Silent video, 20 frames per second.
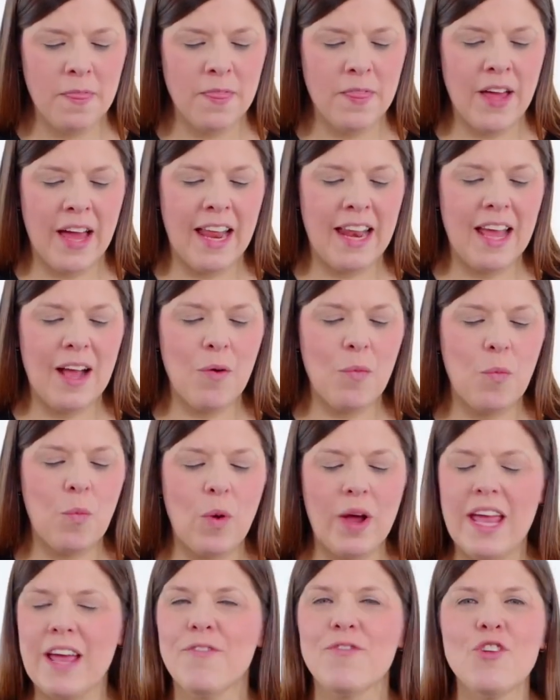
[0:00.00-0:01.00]
that
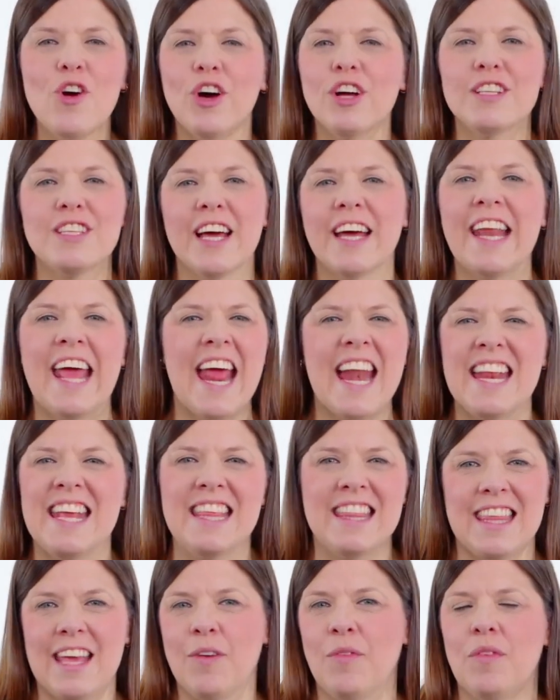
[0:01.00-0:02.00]
we have not done
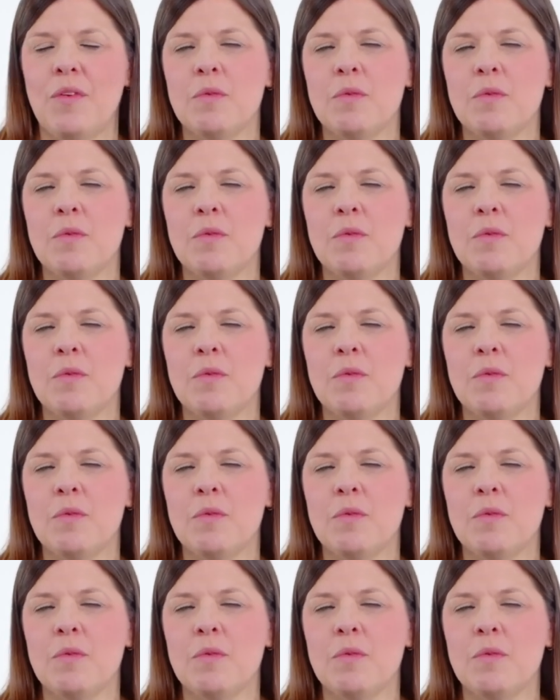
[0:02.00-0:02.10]
anything.